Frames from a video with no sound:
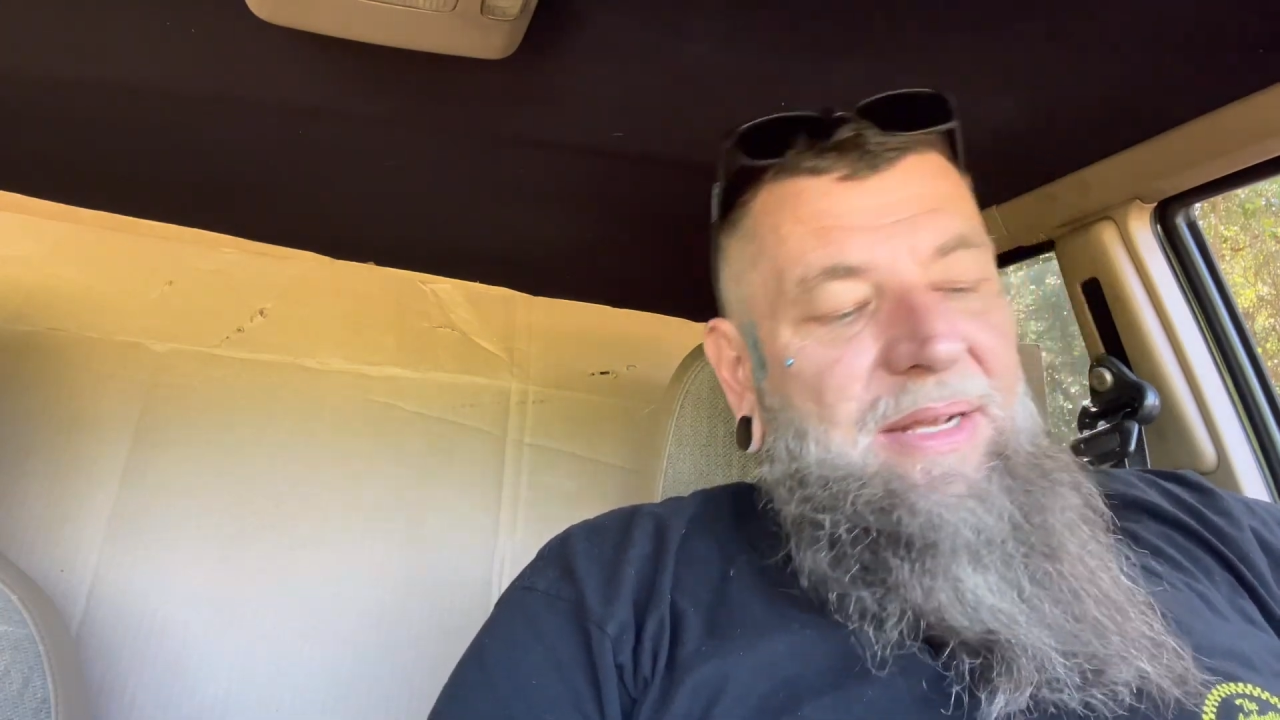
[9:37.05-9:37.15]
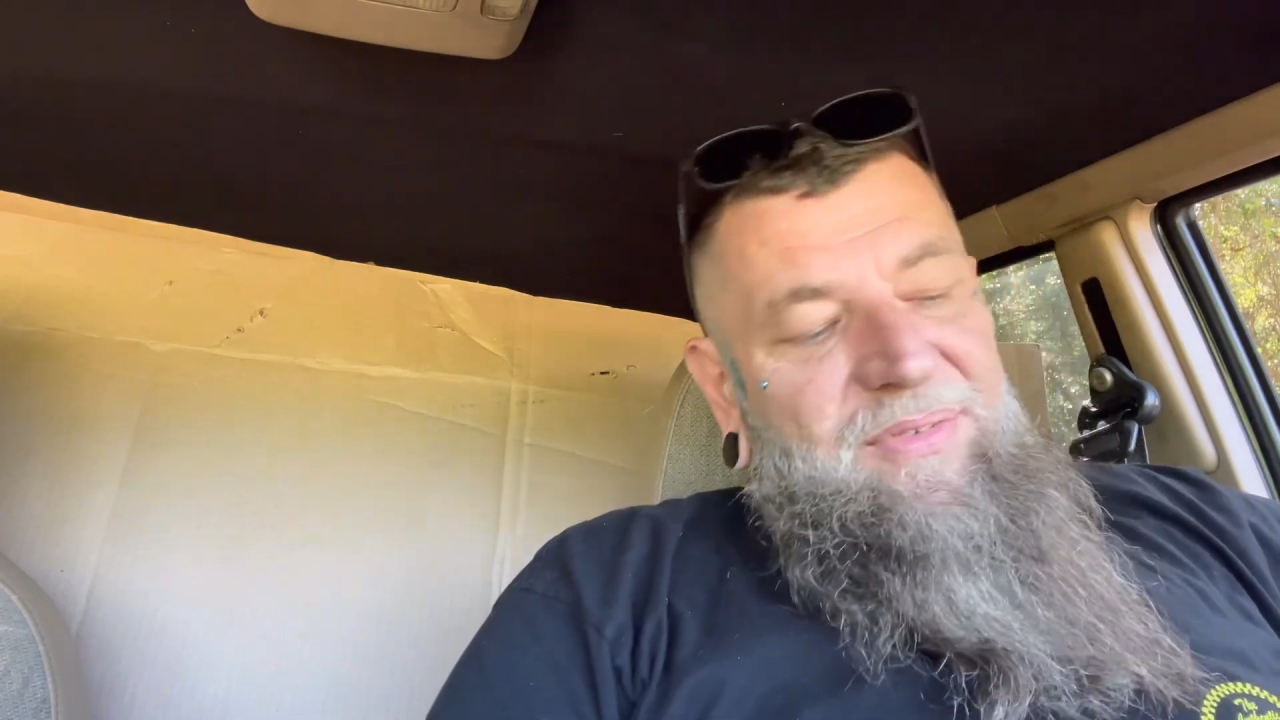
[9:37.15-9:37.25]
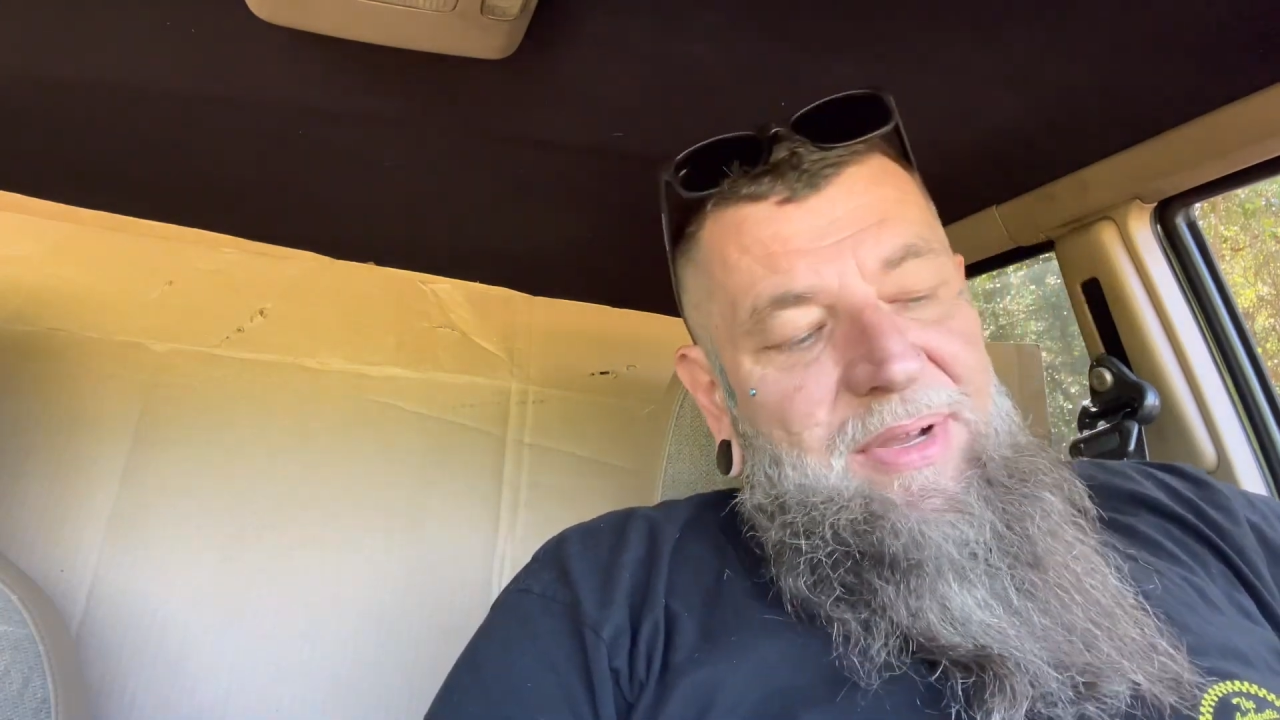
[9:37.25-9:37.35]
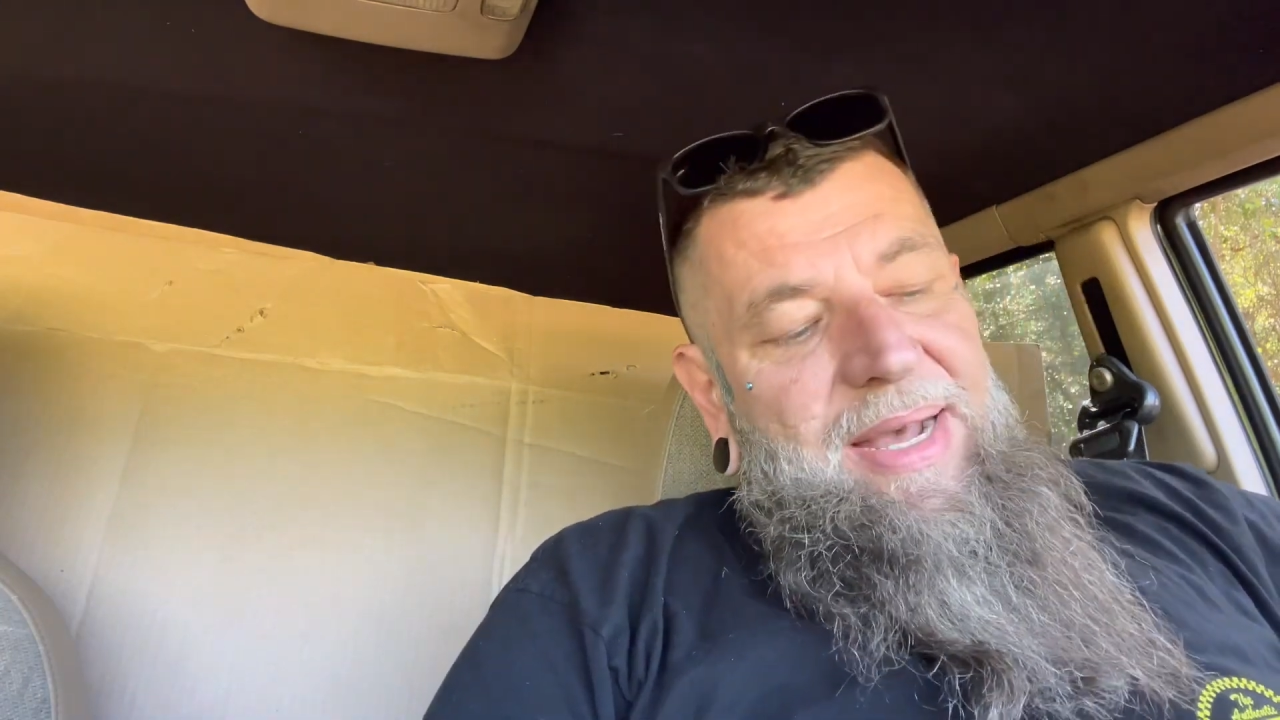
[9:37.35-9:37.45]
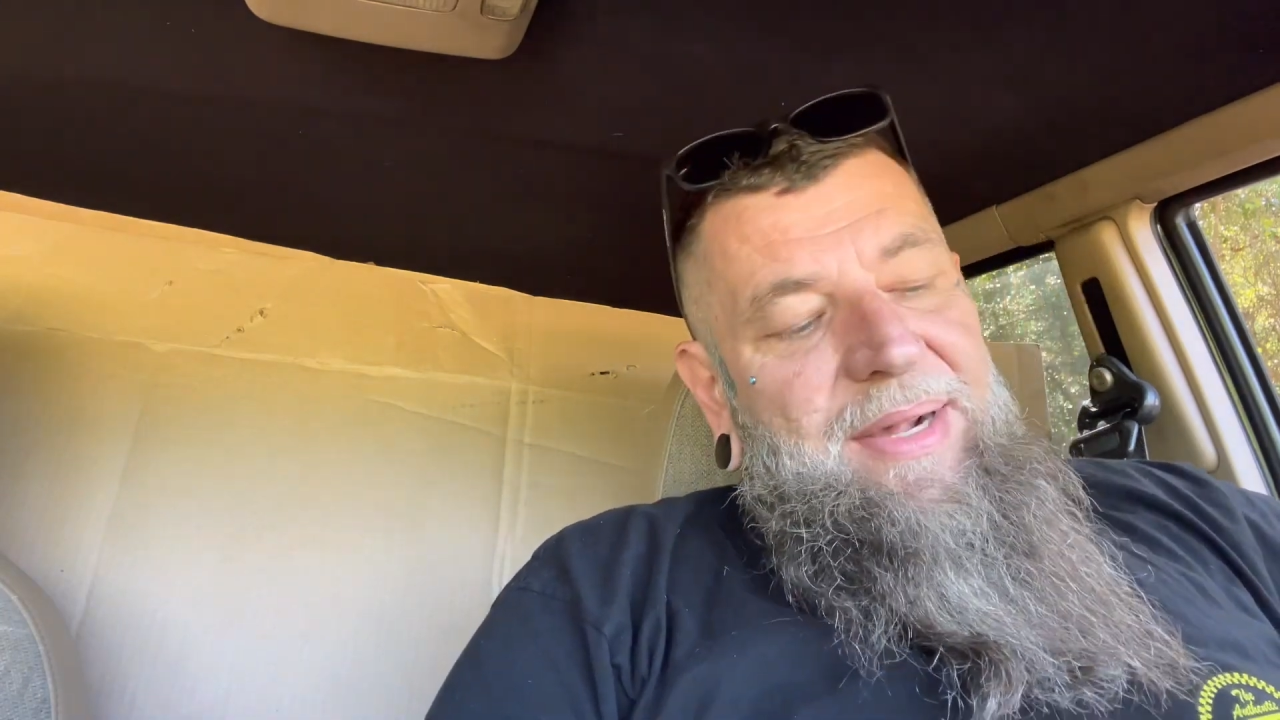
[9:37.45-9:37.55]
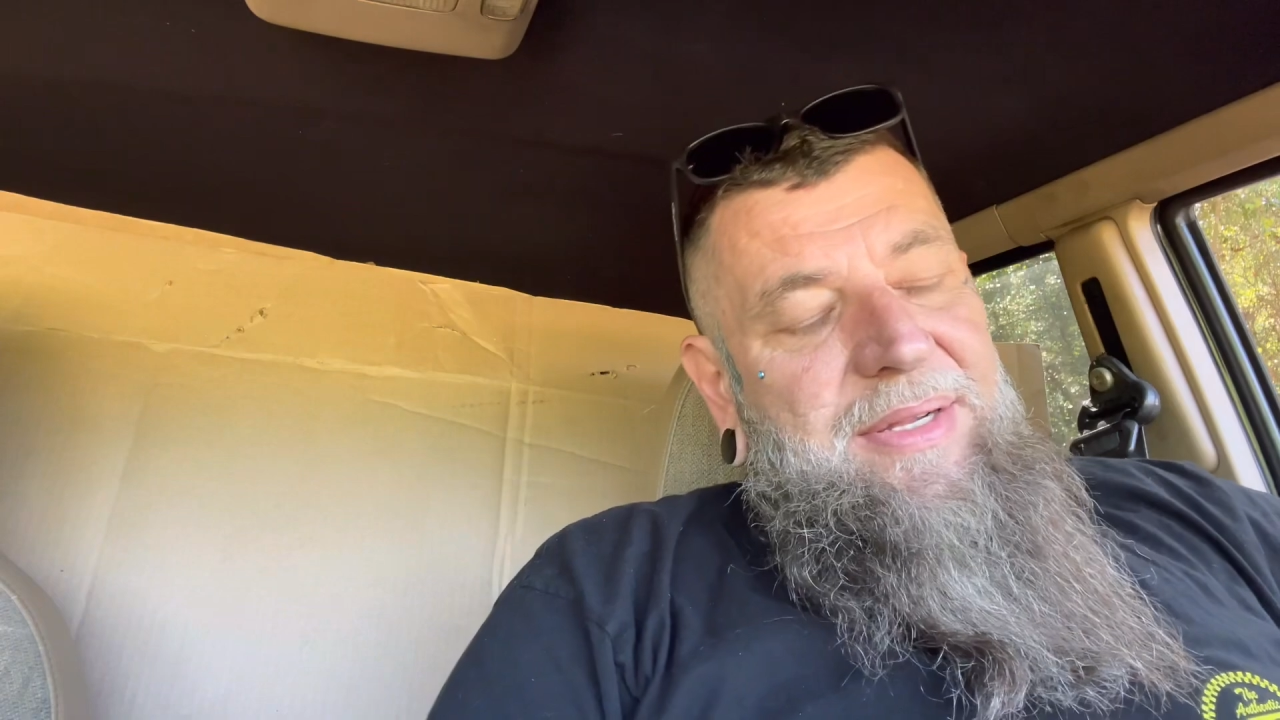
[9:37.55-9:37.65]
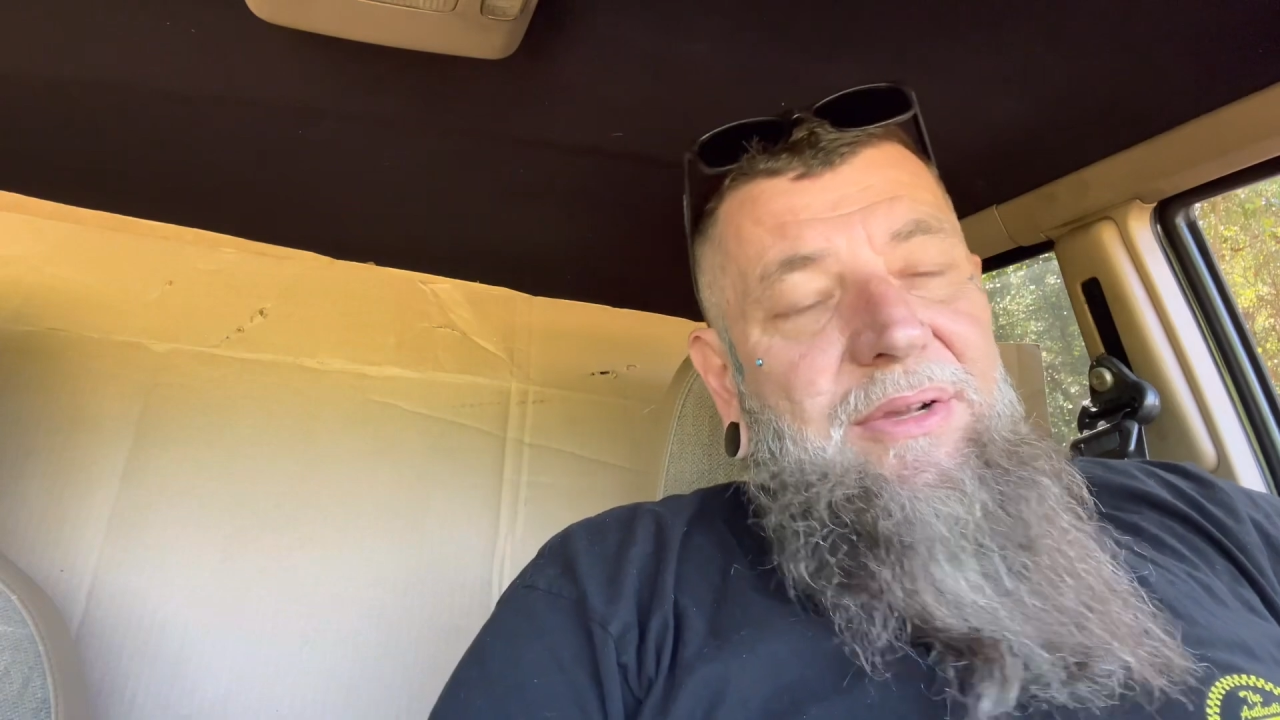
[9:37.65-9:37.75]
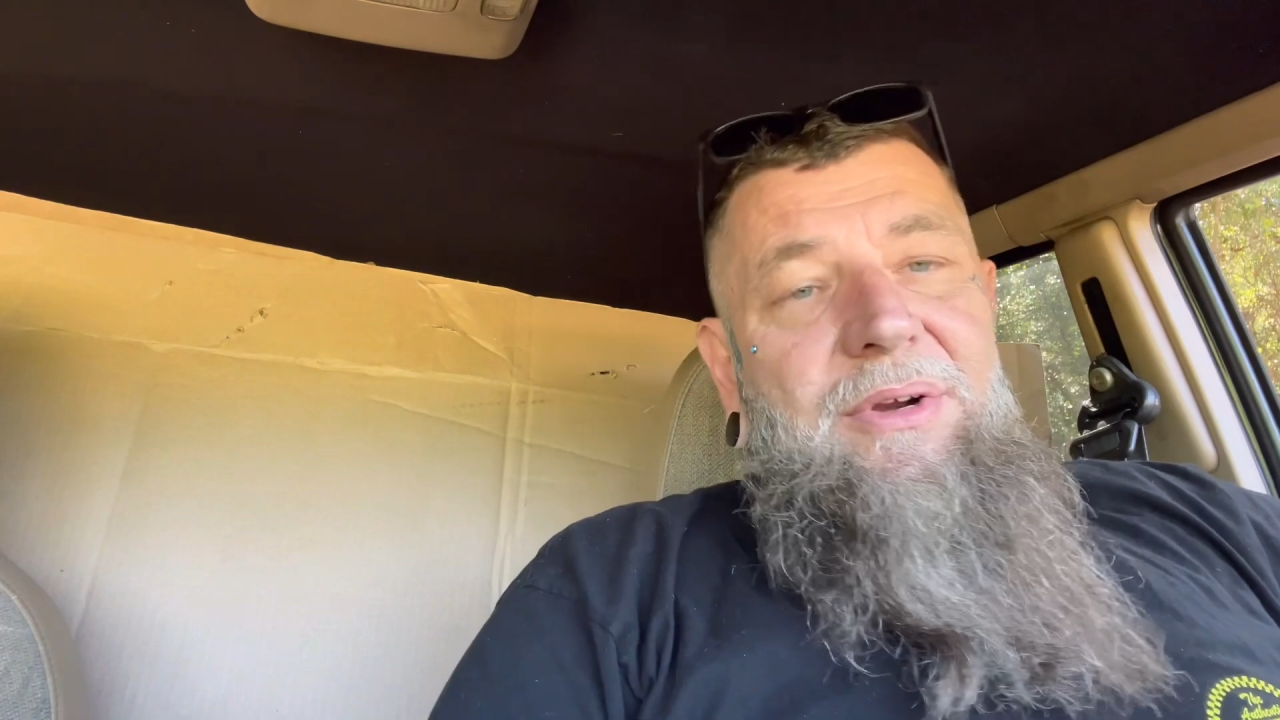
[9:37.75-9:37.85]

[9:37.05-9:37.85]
that if you guys do